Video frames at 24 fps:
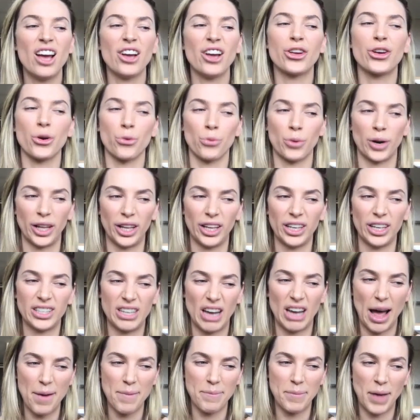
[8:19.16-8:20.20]
guerrilla
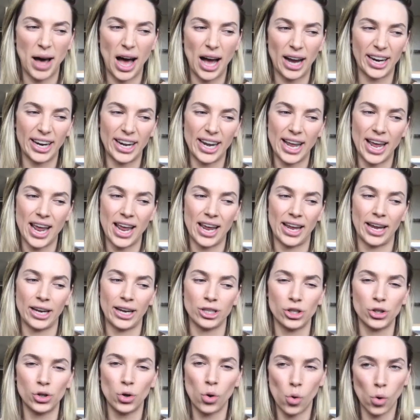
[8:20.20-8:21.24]
type marketing and
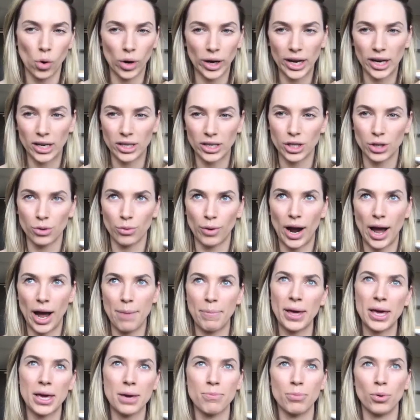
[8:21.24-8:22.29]
just talking to the right
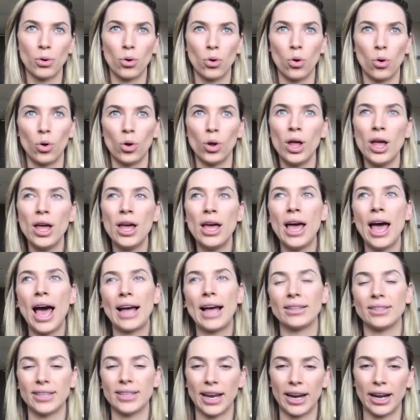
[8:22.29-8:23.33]
people
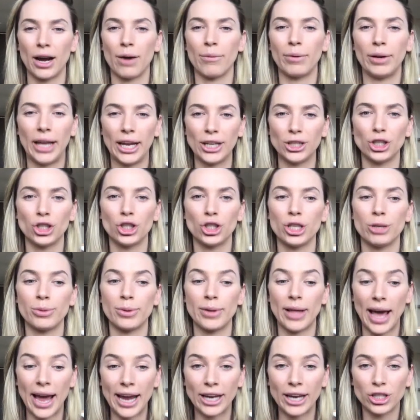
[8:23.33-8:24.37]
and setting up relationships with
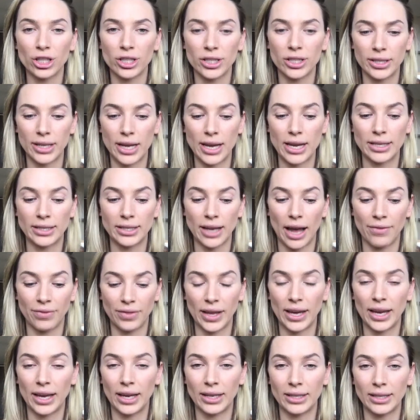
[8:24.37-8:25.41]
agencies and
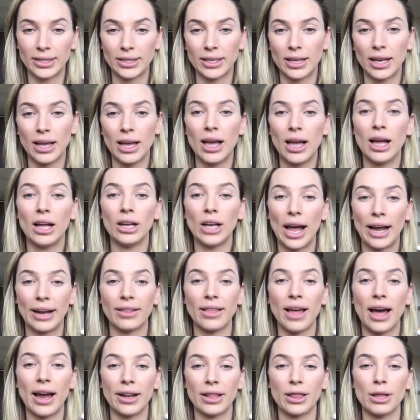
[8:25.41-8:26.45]
things like
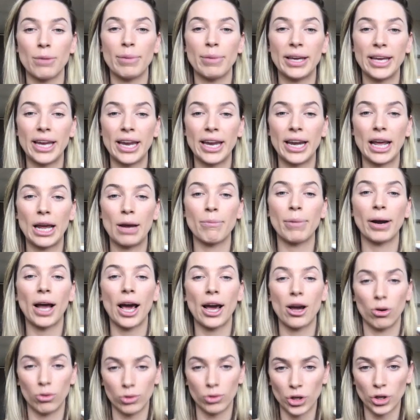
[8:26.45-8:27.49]
that in the beginning, but
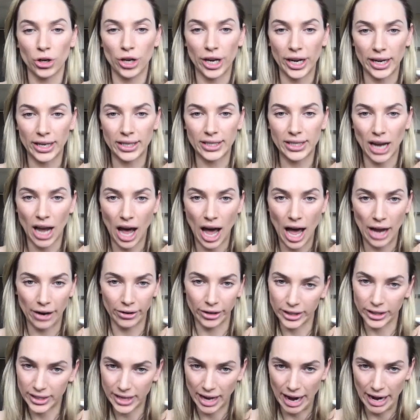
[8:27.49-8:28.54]
I also needed to hire
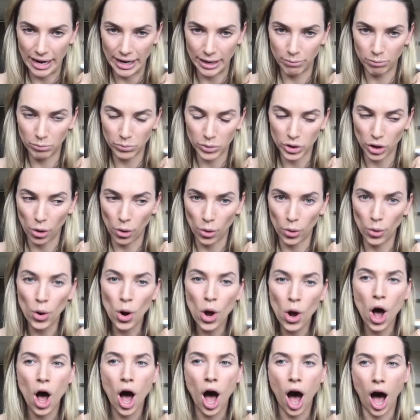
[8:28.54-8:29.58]
a team. So
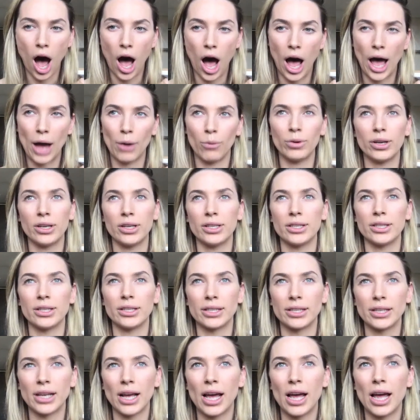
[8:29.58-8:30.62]
I
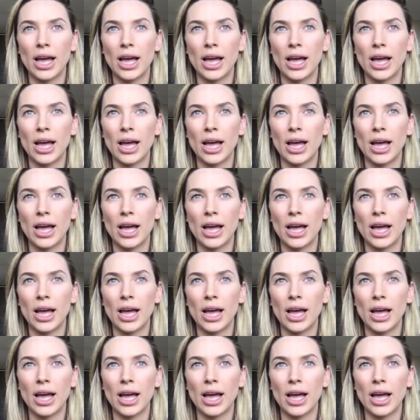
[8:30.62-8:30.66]
was